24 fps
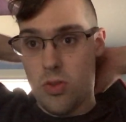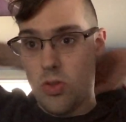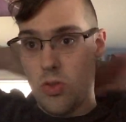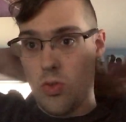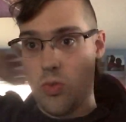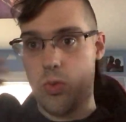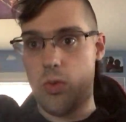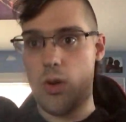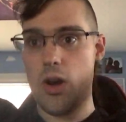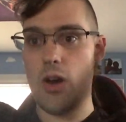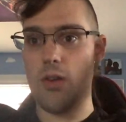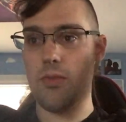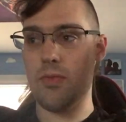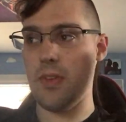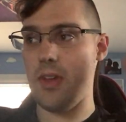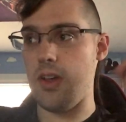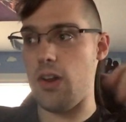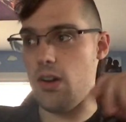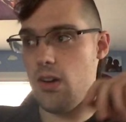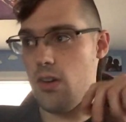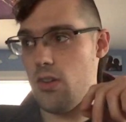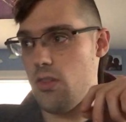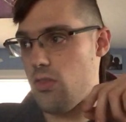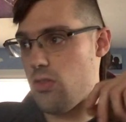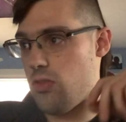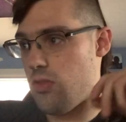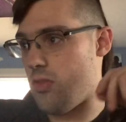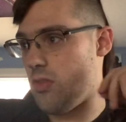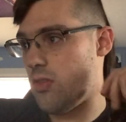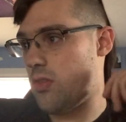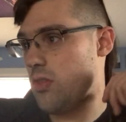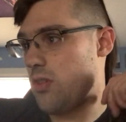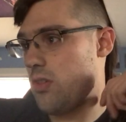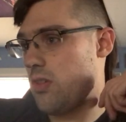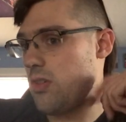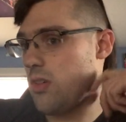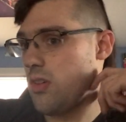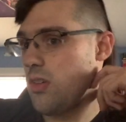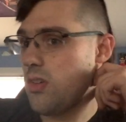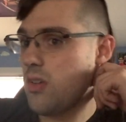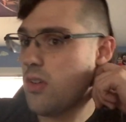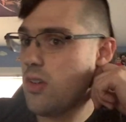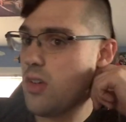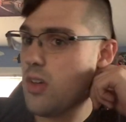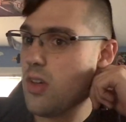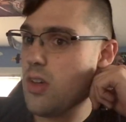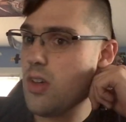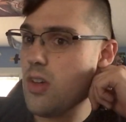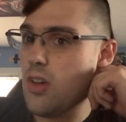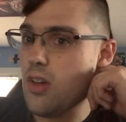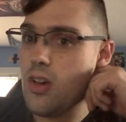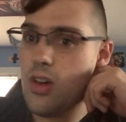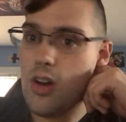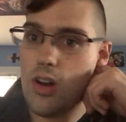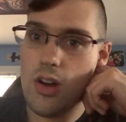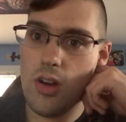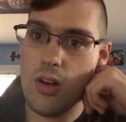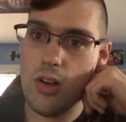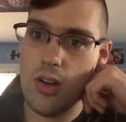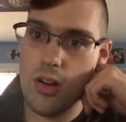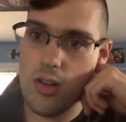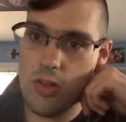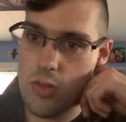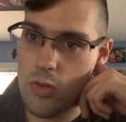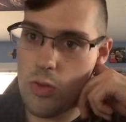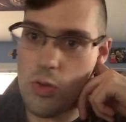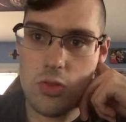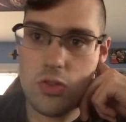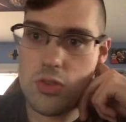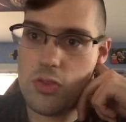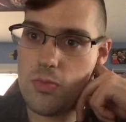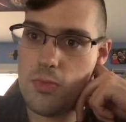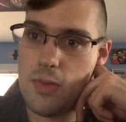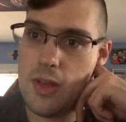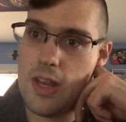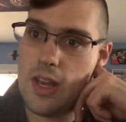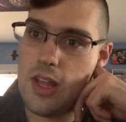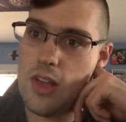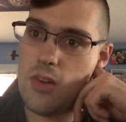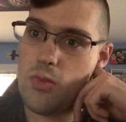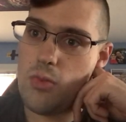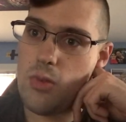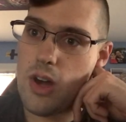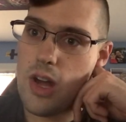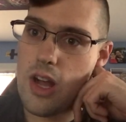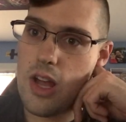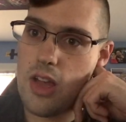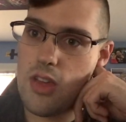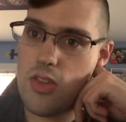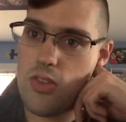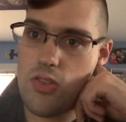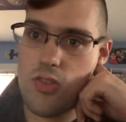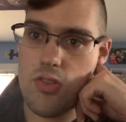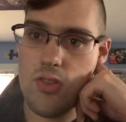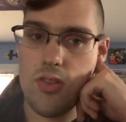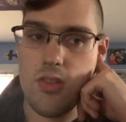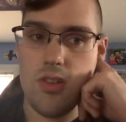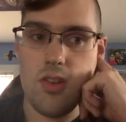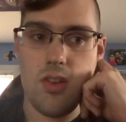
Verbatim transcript: 12 years, social media wise.